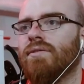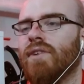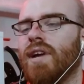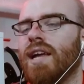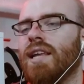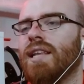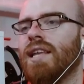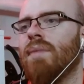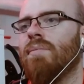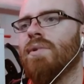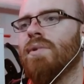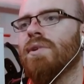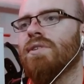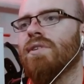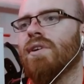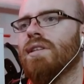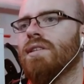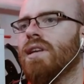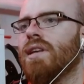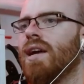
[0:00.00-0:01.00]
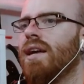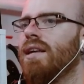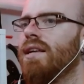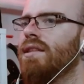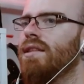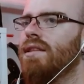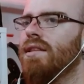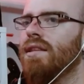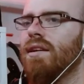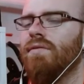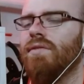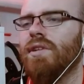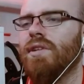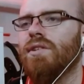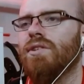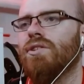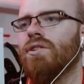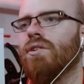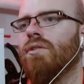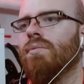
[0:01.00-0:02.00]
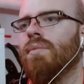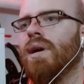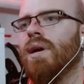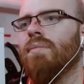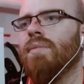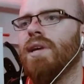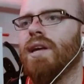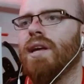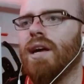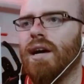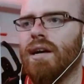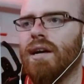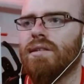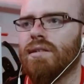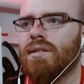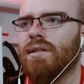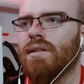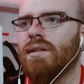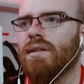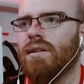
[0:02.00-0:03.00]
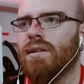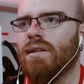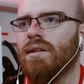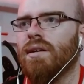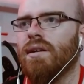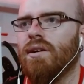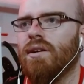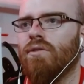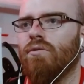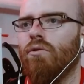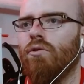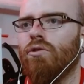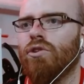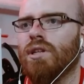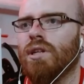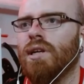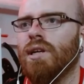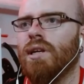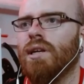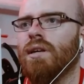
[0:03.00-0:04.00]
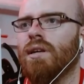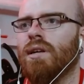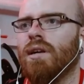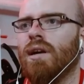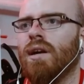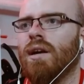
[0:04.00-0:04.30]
Great episode. I love this show, man, because usually